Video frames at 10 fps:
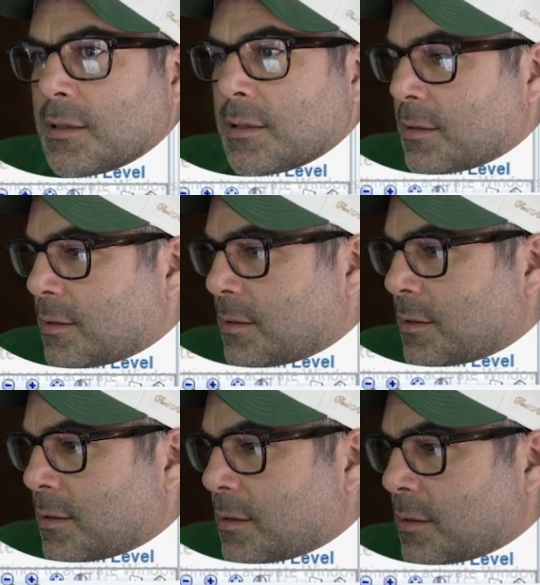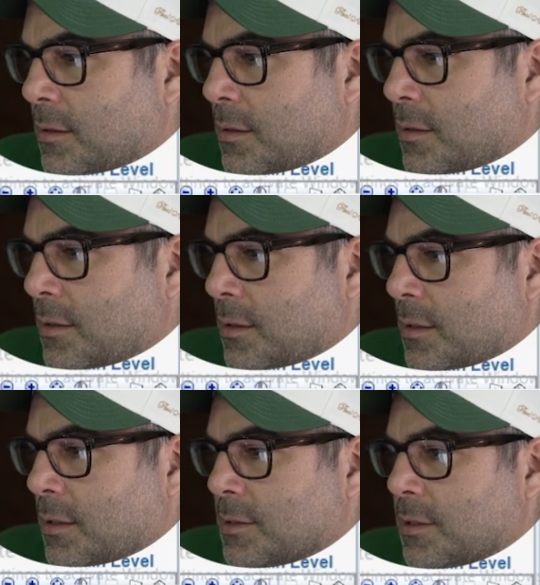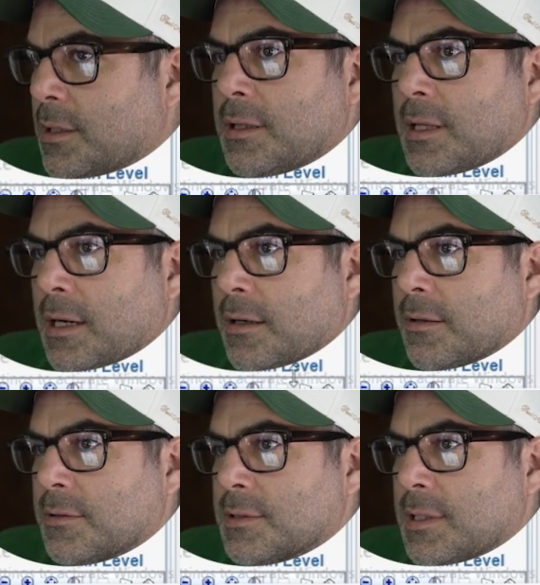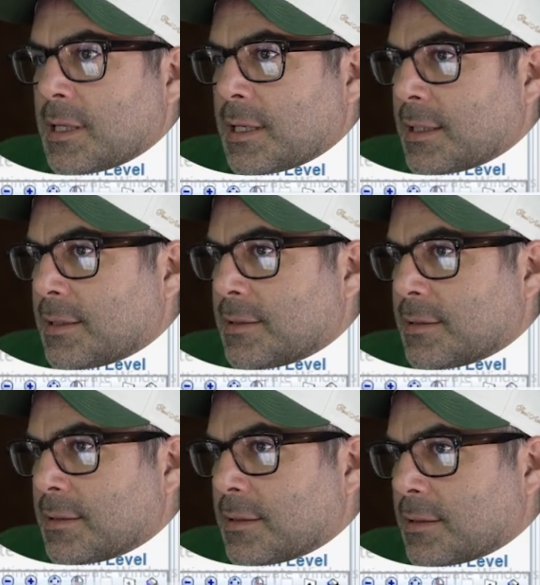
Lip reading: but, you're in there. There's this,